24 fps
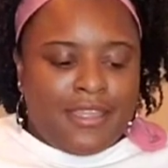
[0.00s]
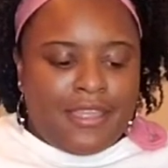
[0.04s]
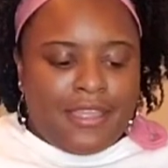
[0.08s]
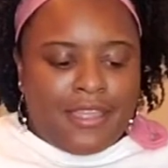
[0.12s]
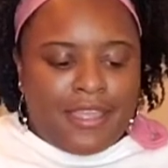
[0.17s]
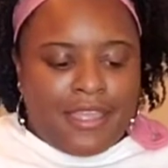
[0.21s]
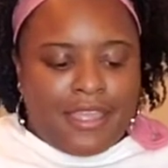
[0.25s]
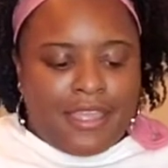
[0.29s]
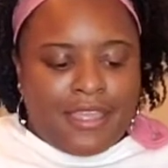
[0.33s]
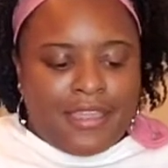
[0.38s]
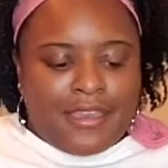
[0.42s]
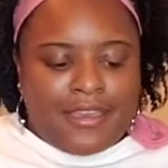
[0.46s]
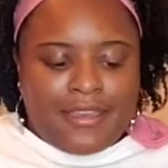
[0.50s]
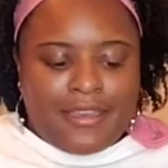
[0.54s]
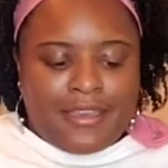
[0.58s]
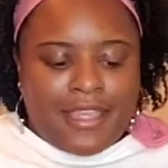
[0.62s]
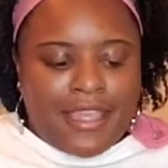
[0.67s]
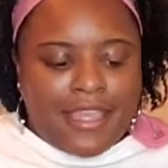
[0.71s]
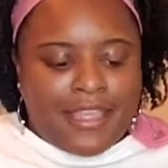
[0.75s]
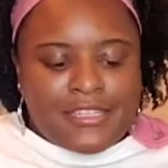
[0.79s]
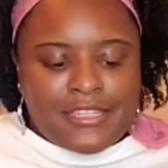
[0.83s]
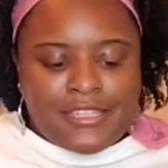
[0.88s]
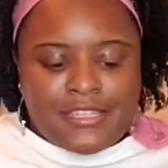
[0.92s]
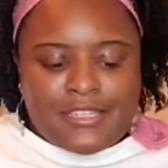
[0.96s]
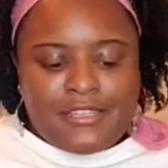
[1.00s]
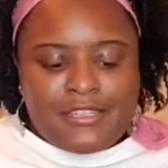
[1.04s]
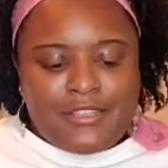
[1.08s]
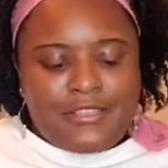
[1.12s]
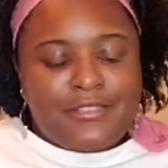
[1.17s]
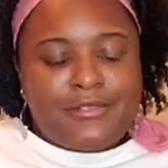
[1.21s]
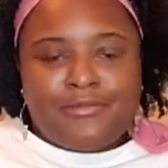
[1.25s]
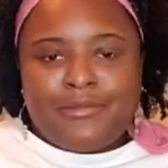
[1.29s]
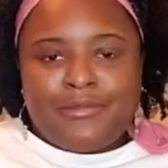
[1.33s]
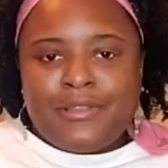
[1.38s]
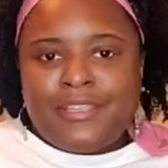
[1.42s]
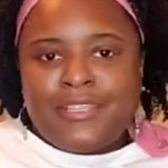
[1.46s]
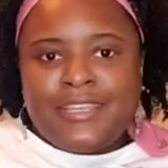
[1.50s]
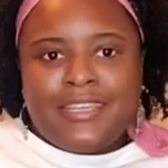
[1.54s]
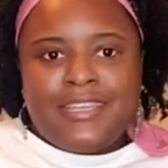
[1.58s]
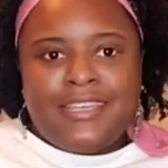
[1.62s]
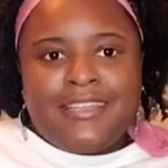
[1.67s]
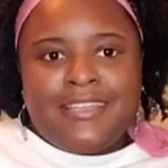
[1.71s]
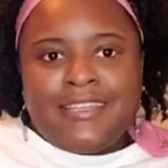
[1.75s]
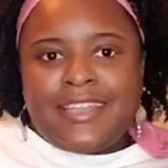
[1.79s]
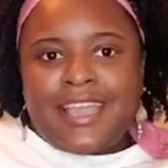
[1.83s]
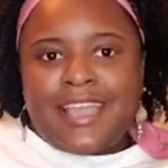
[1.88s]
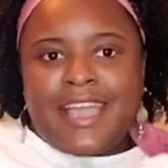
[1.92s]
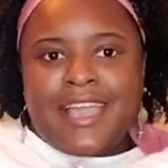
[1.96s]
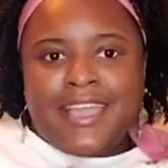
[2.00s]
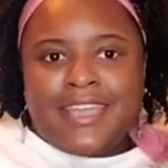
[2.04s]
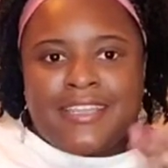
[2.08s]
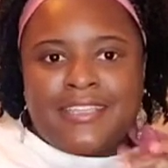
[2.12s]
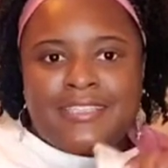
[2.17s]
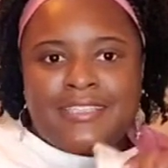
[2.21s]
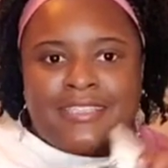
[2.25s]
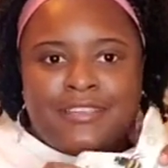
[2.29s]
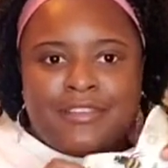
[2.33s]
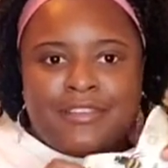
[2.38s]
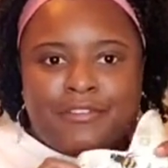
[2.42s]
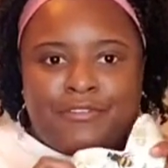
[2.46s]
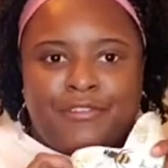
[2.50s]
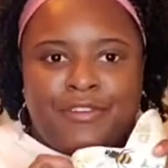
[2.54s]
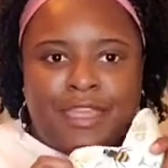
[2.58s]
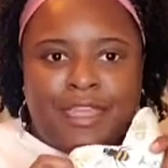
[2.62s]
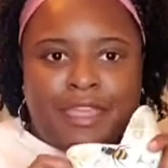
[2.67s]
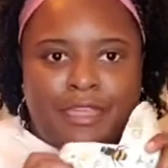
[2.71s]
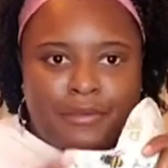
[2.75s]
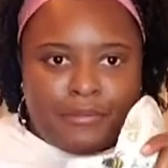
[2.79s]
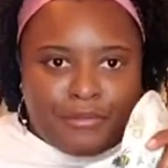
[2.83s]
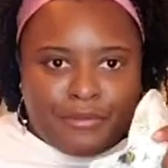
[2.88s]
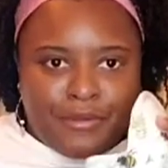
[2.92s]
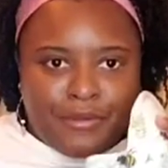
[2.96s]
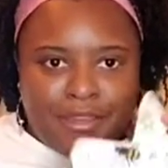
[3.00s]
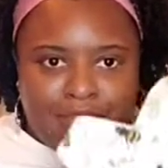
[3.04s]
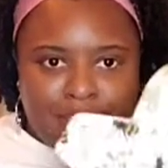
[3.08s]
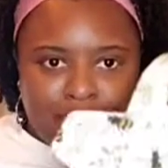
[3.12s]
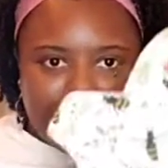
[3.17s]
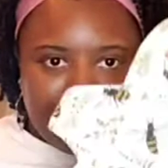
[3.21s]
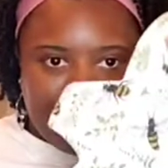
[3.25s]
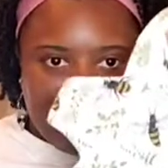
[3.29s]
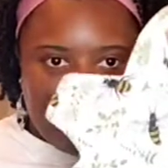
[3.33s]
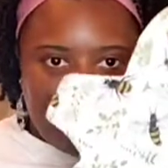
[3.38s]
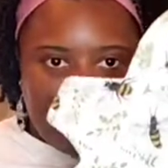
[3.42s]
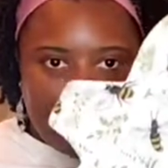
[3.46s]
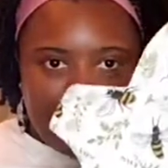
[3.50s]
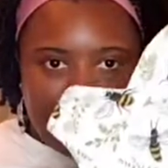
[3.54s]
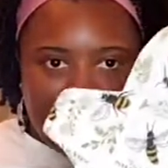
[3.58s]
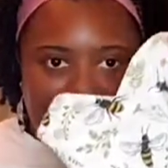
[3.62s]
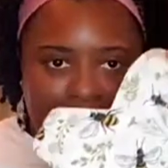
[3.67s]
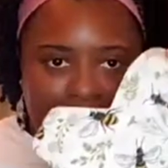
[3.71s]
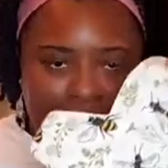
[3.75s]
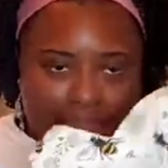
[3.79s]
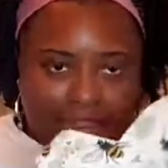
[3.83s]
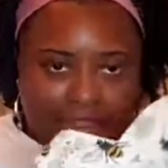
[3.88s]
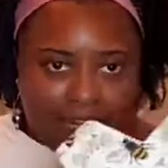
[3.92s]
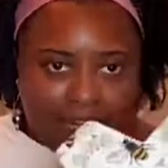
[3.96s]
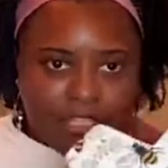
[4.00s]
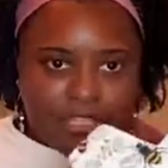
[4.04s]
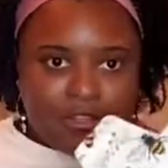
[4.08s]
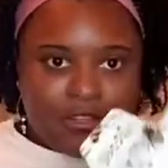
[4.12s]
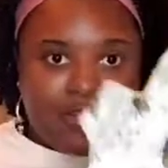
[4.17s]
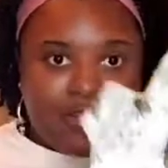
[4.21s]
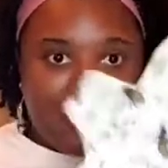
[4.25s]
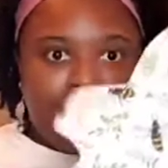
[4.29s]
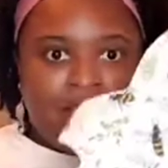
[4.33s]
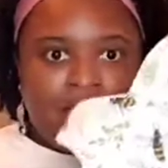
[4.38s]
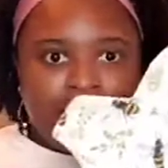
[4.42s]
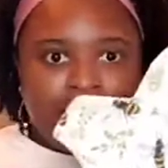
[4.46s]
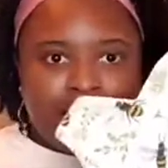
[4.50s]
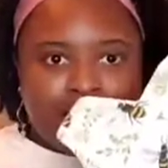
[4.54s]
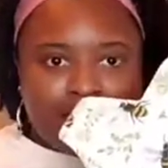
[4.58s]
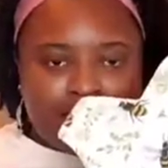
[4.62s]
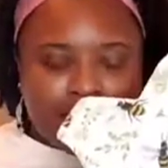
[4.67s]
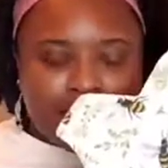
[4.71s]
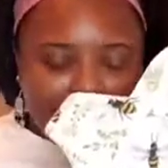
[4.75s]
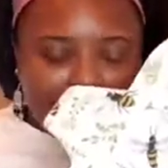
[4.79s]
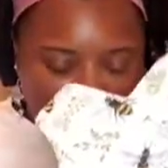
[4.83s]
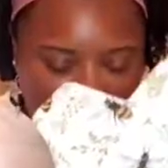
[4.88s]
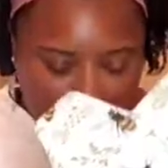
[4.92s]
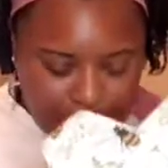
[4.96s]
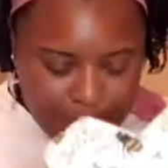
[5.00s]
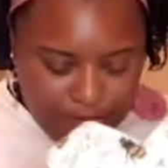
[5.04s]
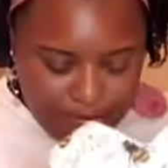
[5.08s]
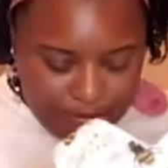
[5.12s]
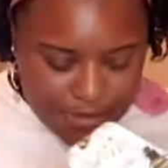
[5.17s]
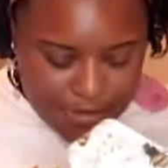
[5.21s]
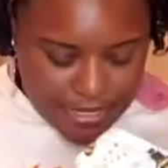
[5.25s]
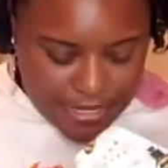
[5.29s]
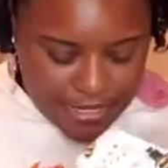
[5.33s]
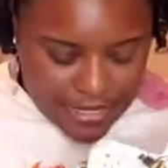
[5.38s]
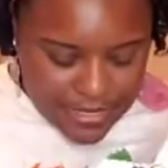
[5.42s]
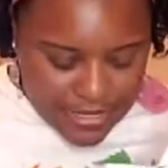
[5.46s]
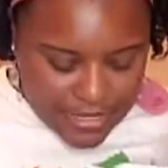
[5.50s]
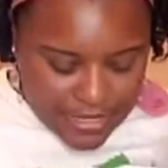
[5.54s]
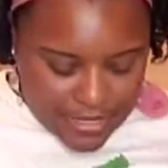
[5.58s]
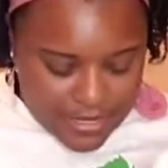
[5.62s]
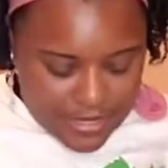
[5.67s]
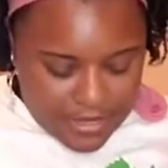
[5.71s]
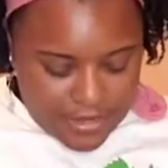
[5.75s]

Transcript: And I just use really nice creative prints for the back. Yeah, I'll show you. This is a bee.